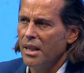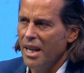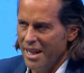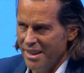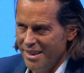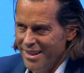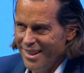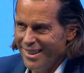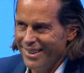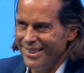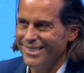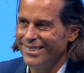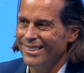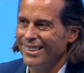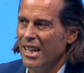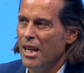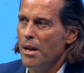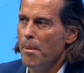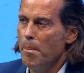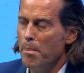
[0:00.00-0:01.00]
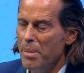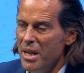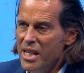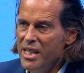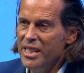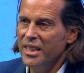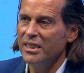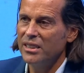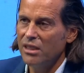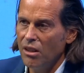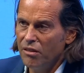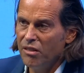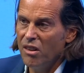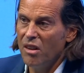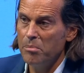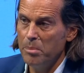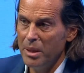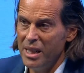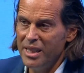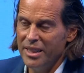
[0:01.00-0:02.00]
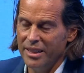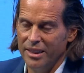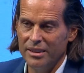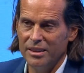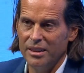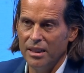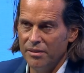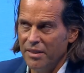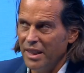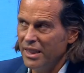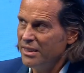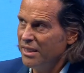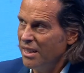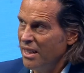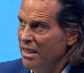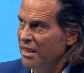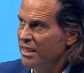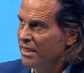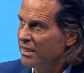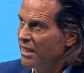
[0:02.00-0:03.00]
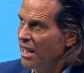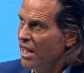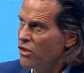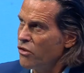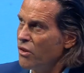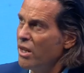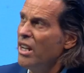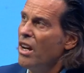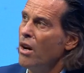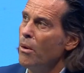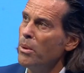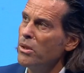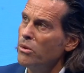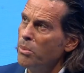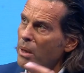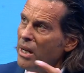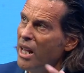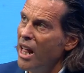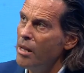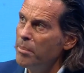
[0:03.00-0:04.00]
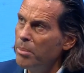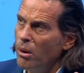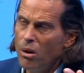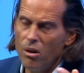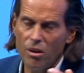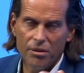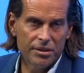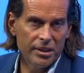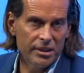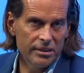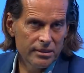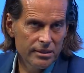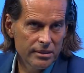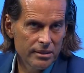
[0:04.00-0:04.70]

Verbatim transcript: and there's billions over billions invested in this country, which will help all of us.